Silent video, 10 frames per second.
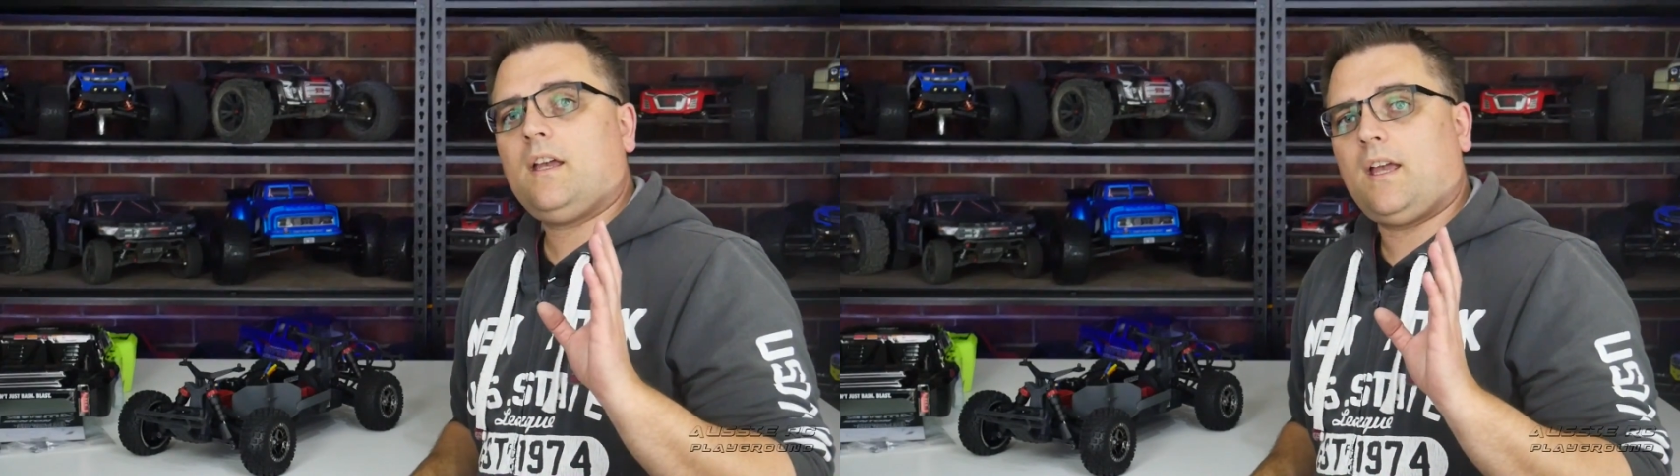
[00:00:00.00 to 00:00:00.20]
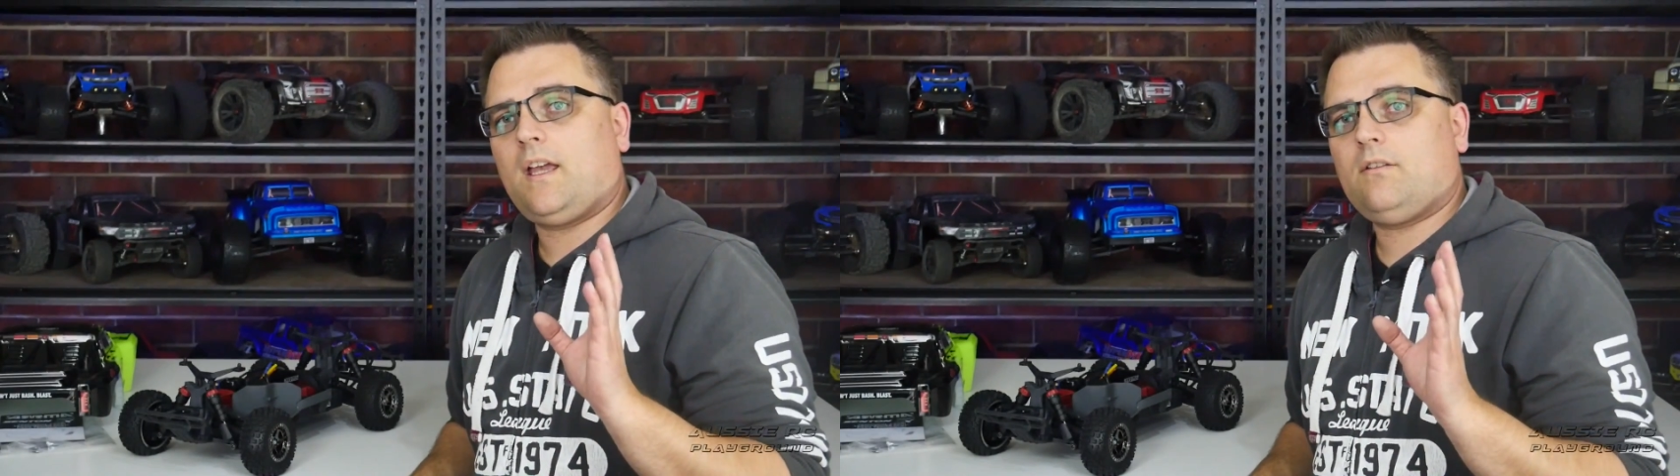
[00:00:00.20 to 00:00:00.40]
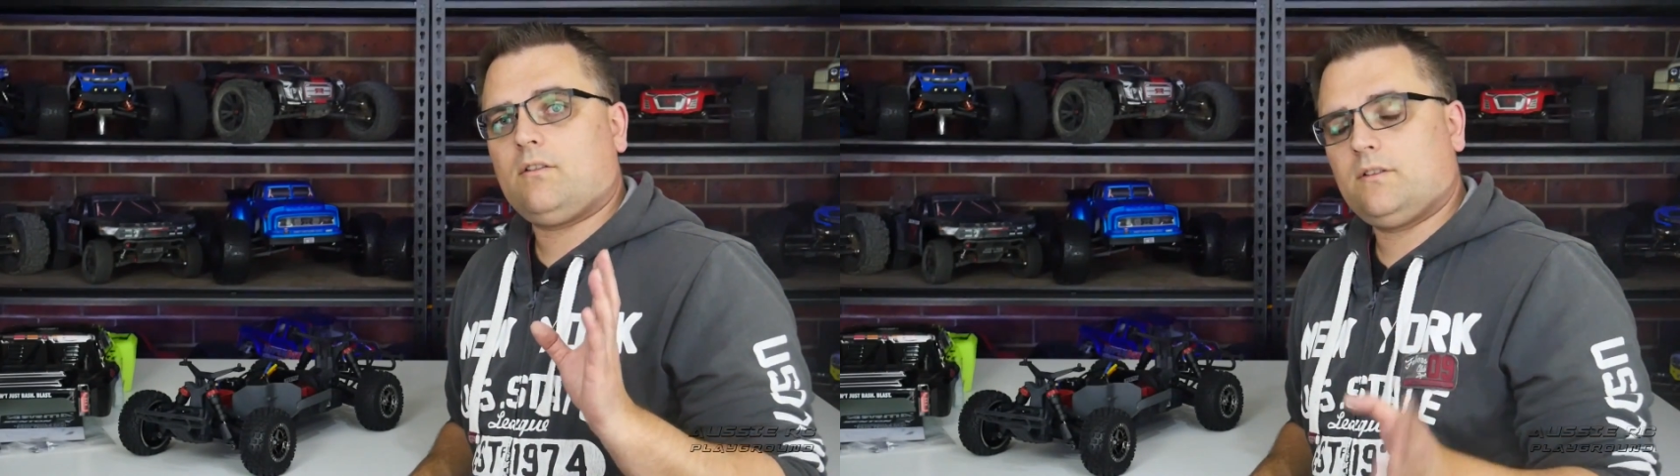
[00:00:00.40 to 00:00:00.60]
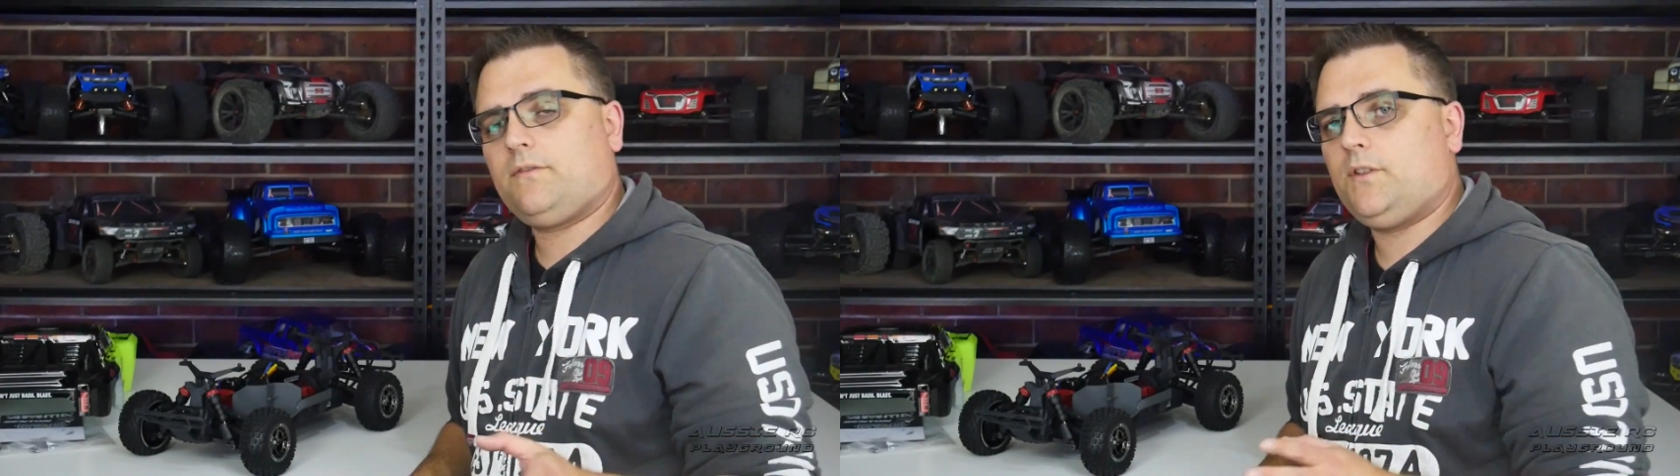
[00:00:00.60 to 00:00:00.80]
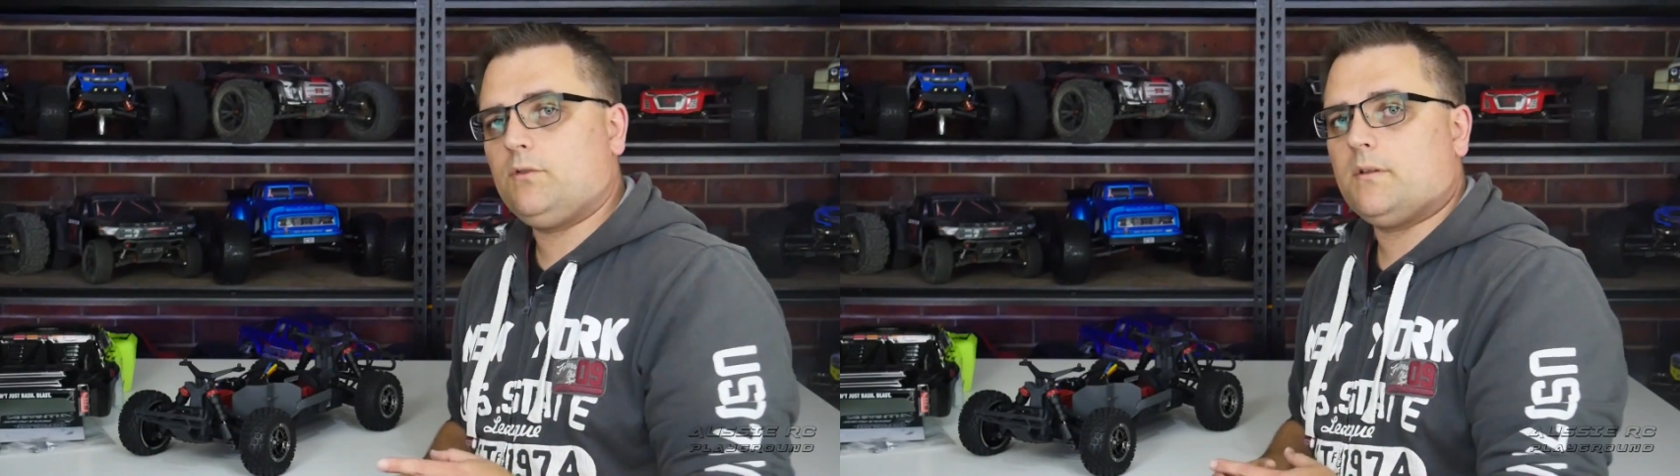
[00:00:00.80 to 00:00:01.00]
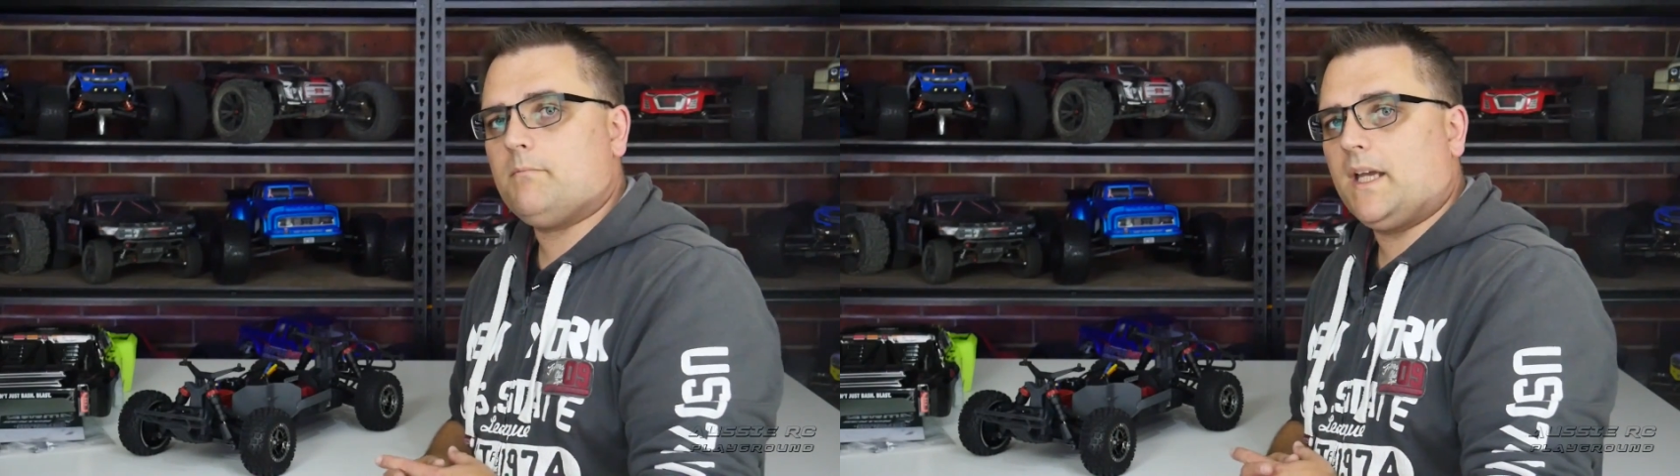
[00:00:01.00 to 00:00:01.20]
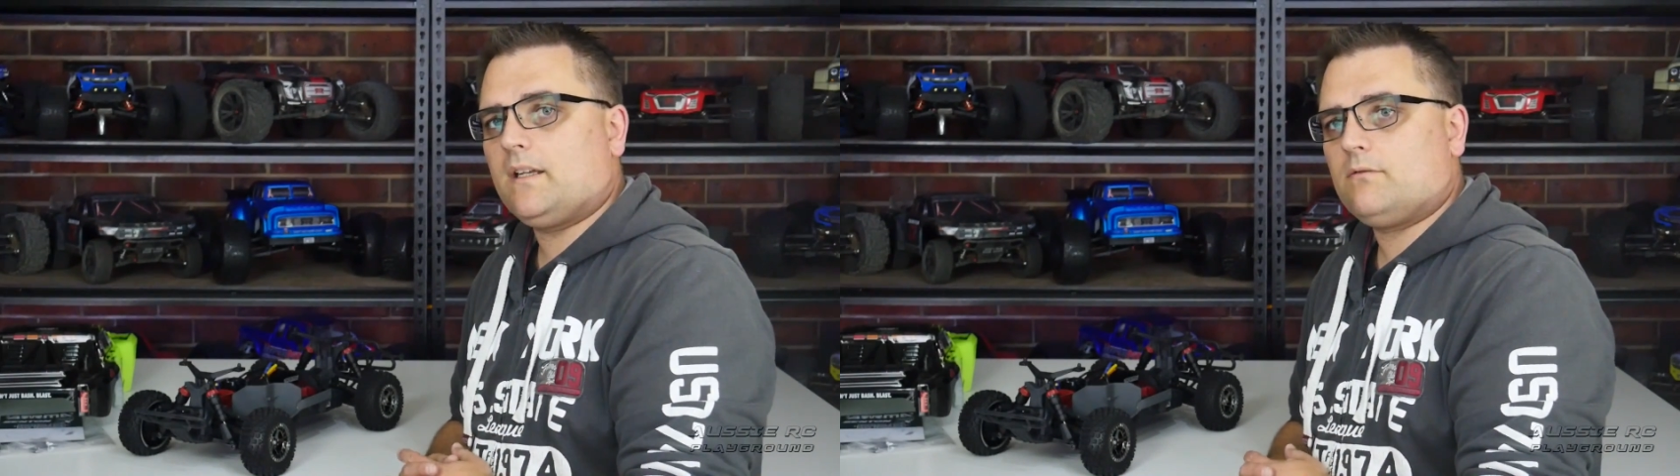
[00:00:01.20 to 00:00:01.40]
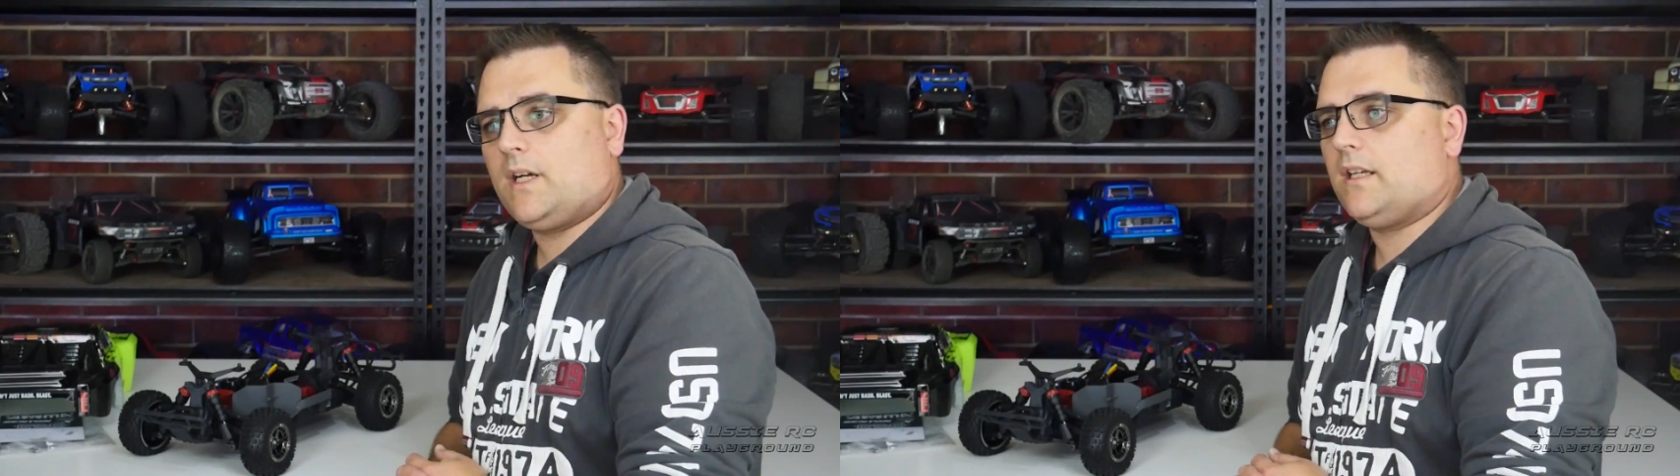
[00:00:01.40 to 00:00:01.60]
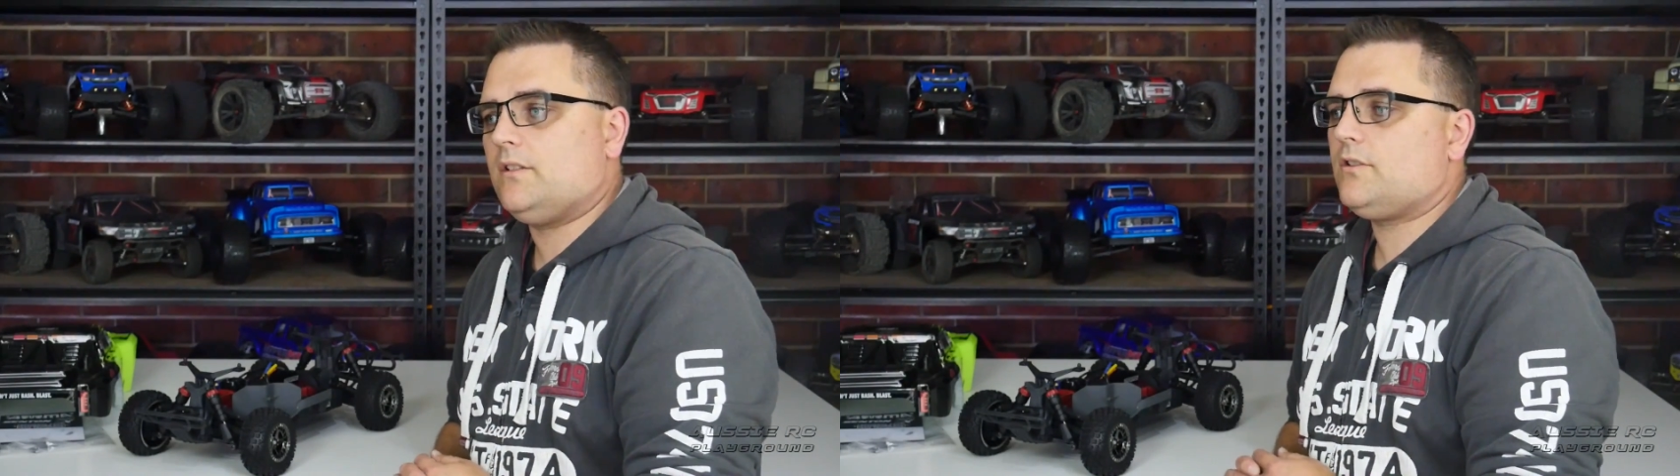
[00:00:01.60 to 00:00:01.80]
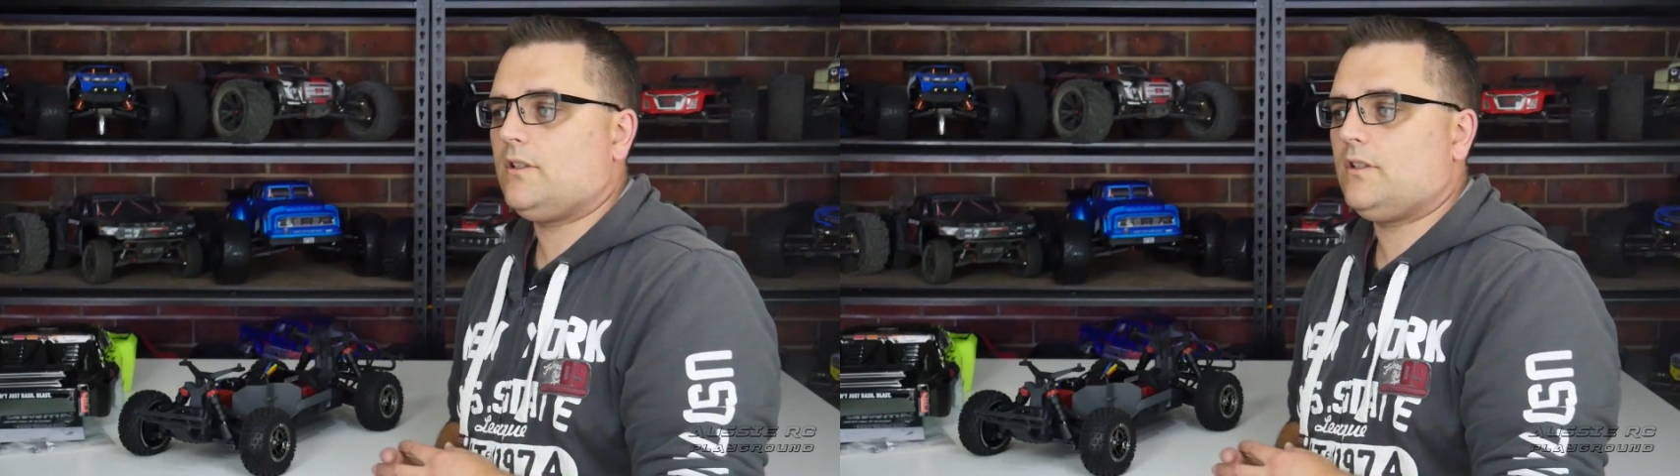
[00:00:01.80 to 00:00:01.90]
and on the Fury Mega range.